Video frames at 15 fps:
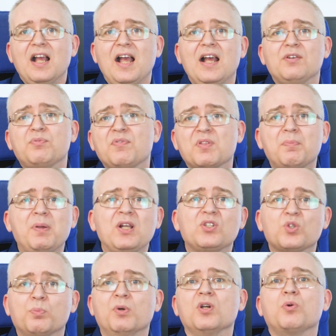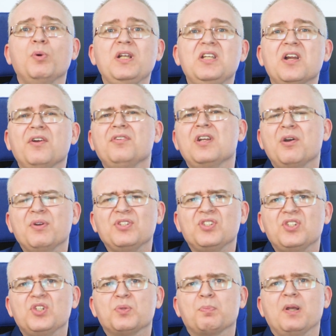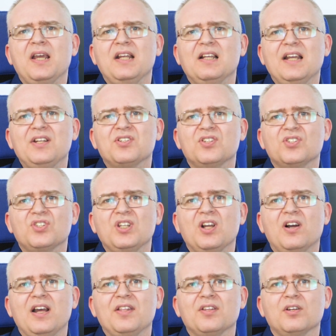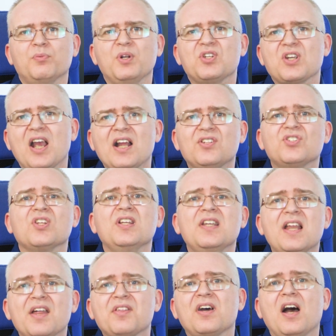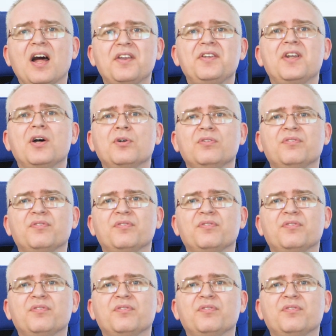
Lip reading: And with the Pixelbook, we don't know its display latency either, which adds another unknown